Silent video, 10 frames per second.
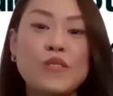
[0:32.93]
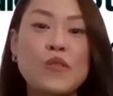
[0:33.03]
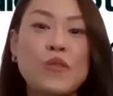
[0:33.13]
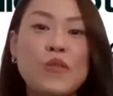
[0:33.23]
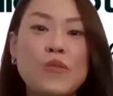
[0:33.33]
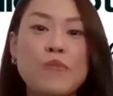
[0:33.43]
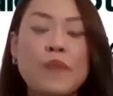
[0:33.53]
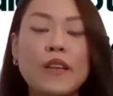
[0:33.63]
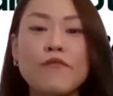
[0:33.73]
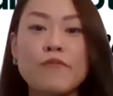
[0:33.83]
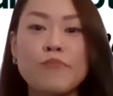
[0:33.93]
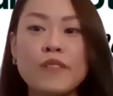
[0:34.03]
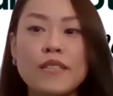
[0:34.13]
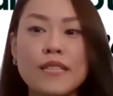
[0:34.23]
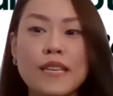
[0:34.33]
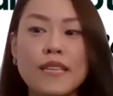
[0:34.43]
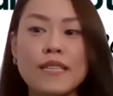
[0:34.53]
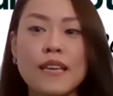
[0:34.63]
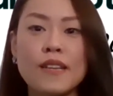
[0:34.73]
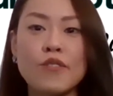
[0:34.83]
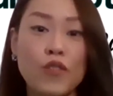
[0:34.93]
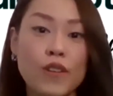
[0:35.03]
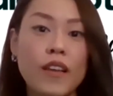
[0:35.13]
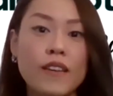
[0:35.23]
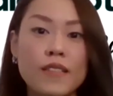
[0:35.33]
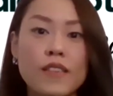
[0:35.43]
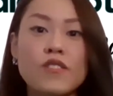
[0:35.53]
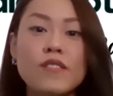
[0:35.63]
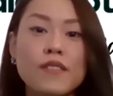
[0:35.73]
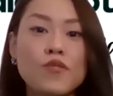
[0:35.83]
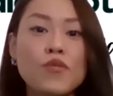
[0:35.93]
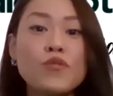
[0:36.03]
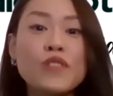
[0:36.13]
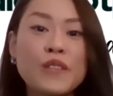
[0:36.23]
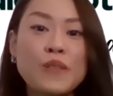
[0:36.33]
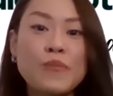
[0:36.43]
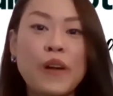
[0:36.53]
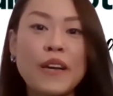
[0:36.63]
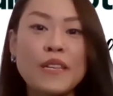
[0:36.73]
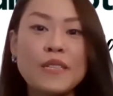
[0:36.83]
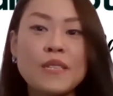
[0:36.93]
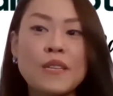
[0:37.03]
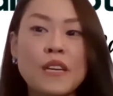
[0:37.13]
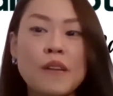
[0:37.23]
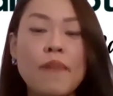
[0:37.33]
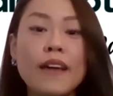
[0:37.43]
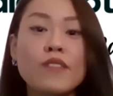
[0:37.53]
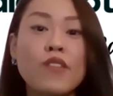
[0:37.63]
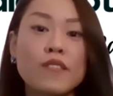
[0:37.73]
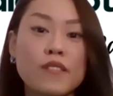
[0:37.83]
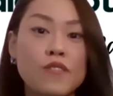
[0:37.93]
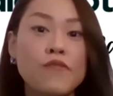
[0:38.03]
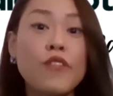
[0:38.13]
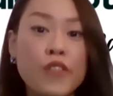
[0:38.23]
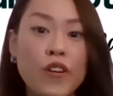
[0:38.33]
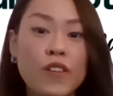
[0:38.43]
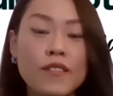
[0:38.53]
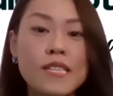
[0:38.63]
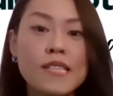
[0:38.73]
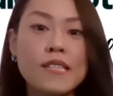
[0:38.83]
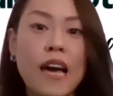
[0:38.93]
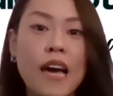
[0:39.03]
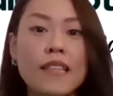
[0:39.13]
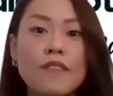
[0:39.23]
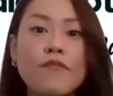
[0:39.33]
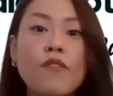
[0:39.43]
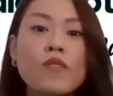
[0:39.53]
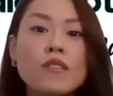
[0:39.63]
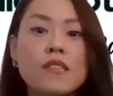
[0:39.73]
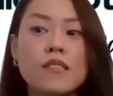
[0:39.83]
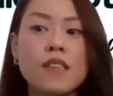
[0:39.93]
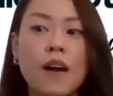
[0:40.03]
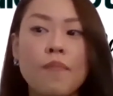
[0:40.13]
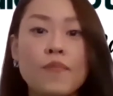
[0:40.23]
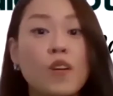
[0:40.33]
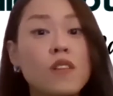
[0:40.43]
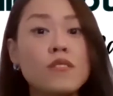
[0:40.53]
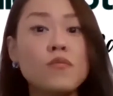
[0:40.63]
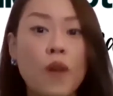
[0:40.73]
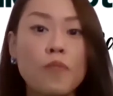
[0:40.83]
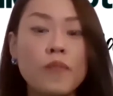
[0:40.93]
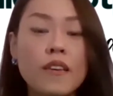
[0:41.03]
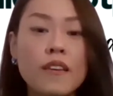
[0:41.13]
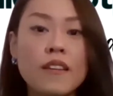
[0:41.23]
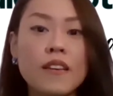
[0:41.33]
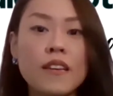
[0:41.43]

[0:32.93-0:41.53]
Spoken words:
so Medic Footprints is an organization, it's a social enterprise by doctors for doctors, and the focus is doctors' well-being.